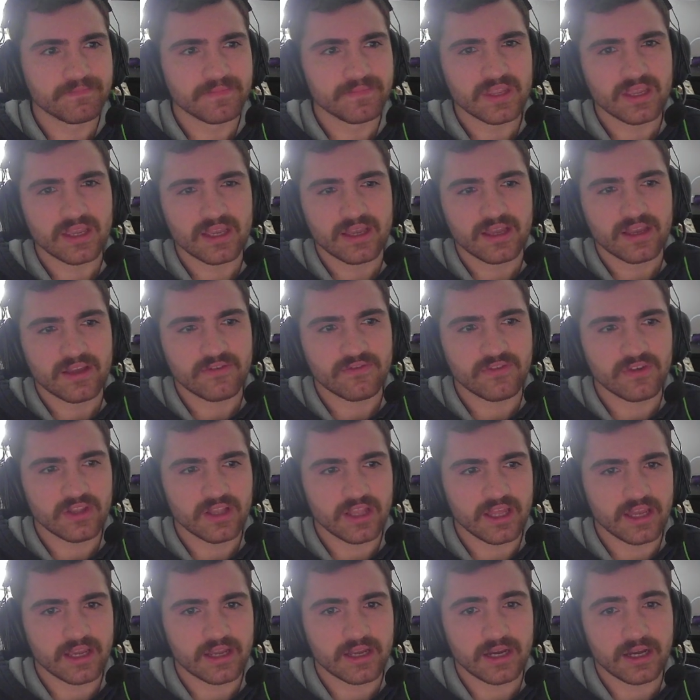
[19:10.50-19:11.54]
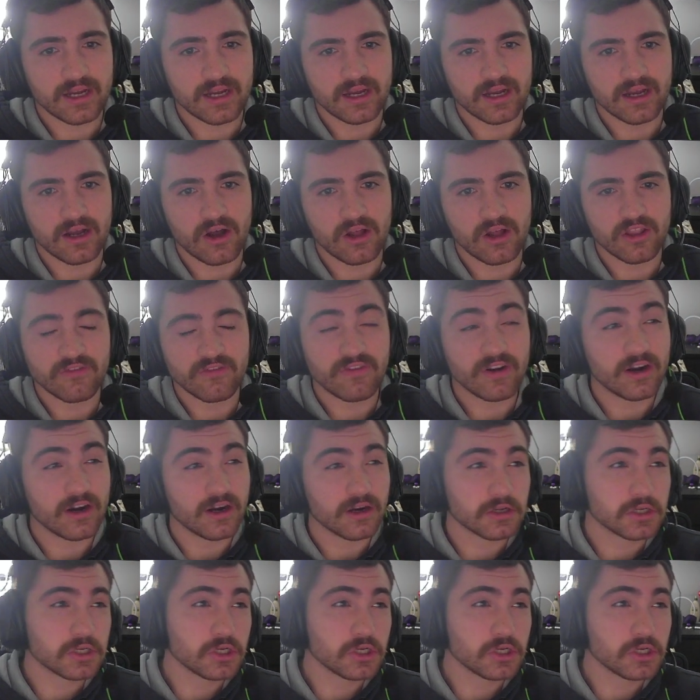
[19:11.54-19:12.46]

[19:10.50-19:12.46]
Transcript: I feel like Oliveira